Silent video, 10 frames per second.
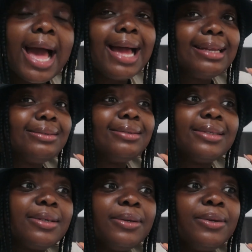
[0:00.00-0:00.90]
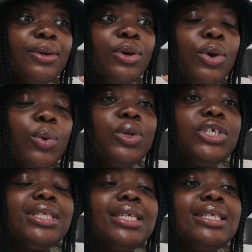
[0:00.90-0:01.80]
And we
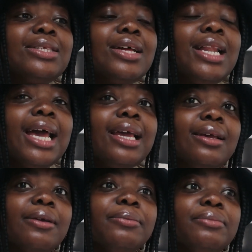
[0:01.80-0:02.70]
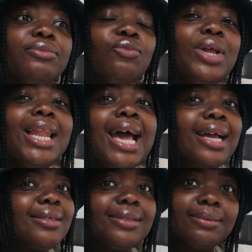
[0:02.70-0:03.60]
just need to sort of like
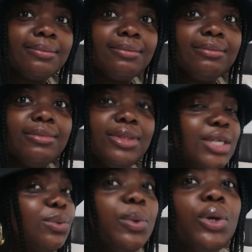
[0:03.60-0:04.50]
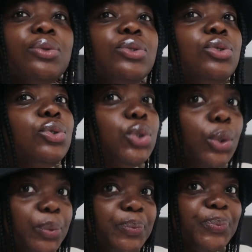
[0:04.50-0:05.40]
relax and that's what we're going to
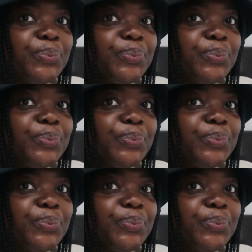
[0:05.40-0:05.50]
do.